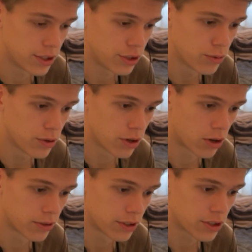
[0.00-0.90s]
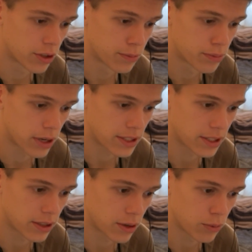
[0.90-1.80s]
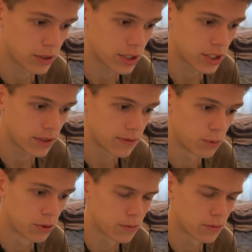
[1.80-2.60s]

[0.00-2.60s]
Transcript: you can already start pressing with c4,